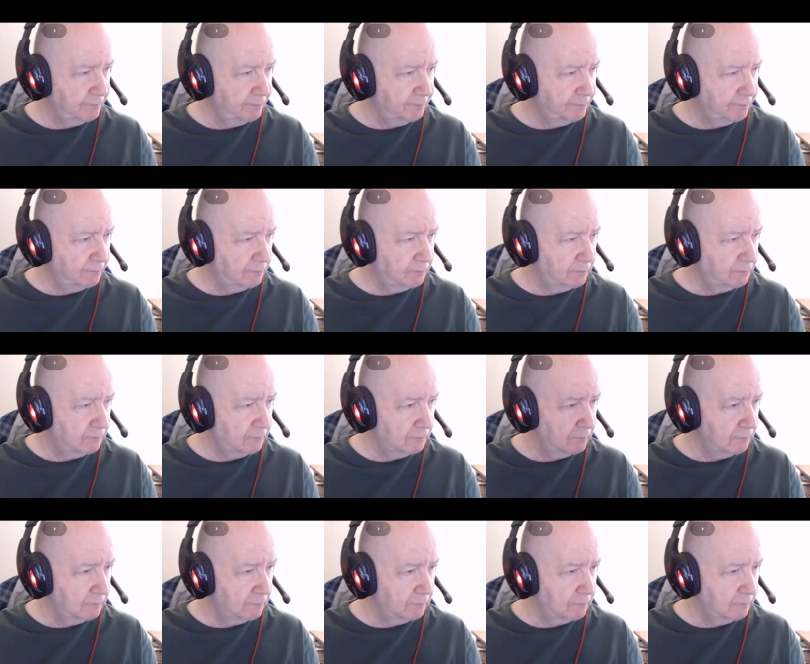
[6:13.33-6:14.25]

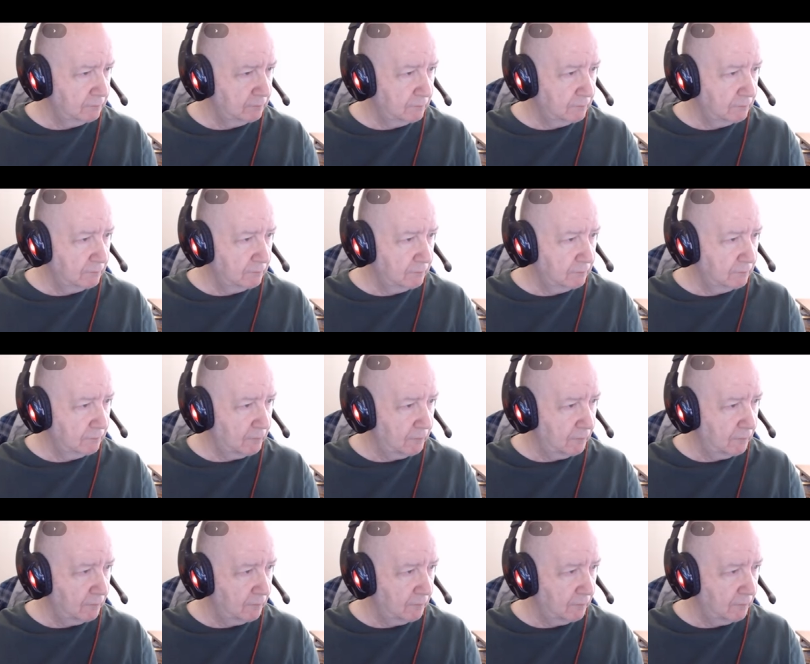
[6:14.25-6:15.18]

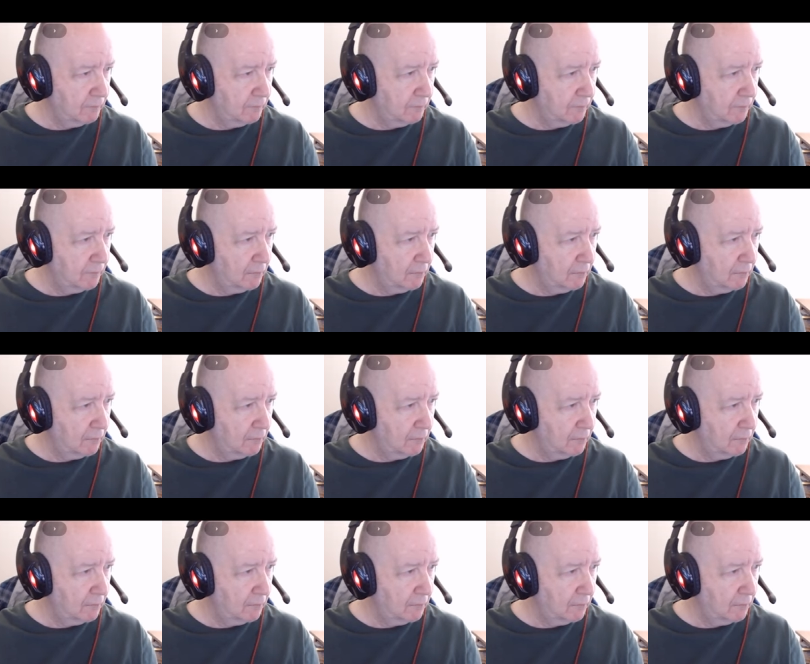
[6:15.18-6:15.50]
(silence)